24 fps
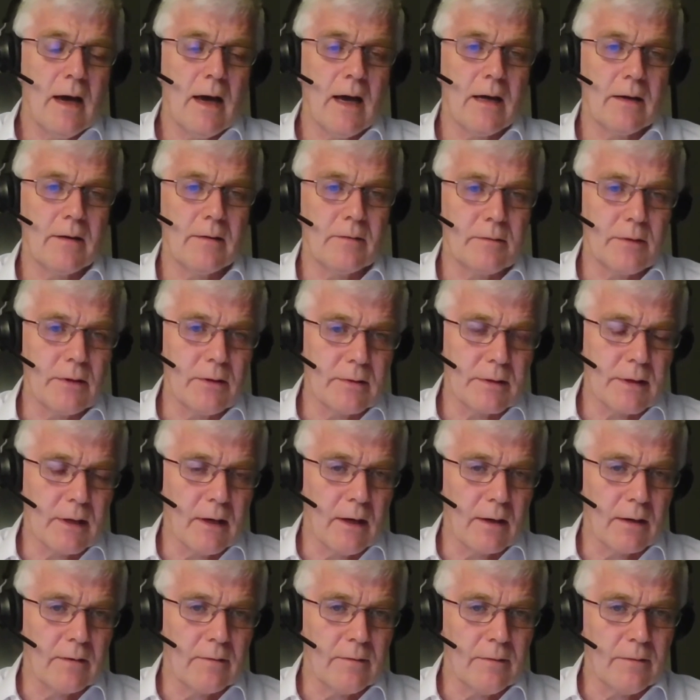and use a
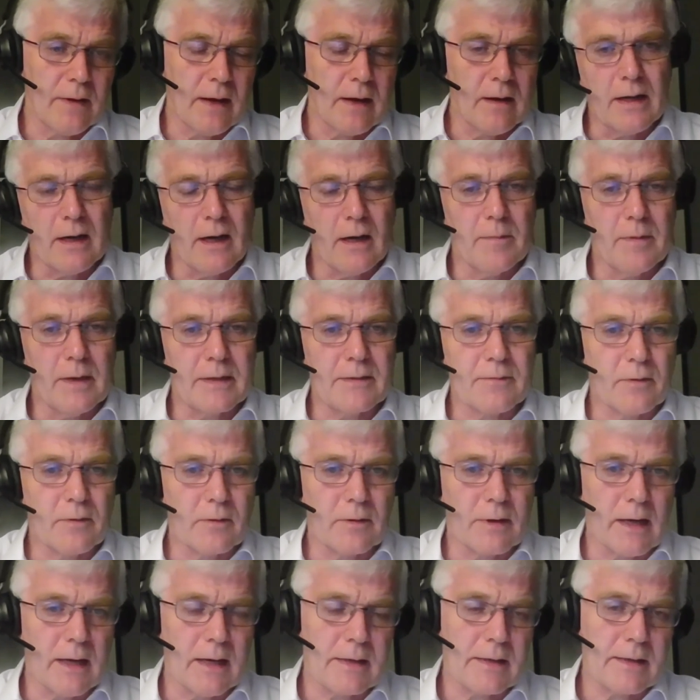lot of AI-based
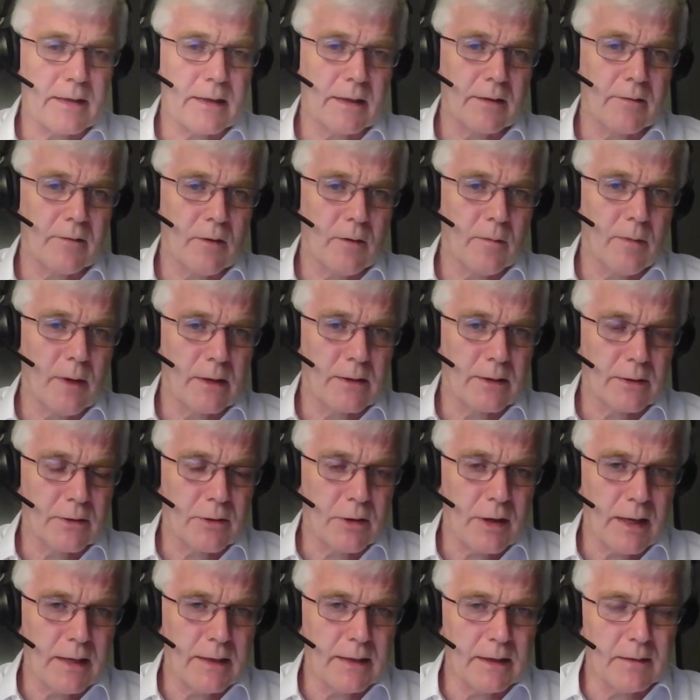forecasting and robotic
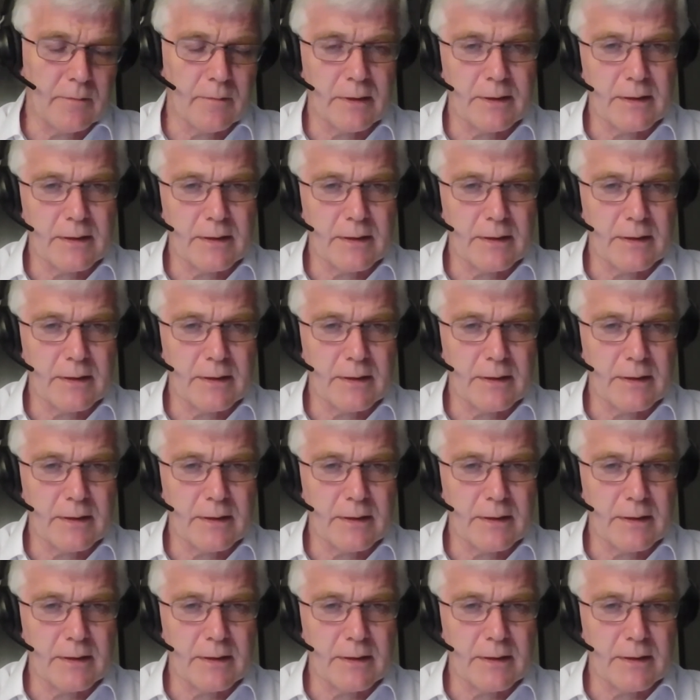trading,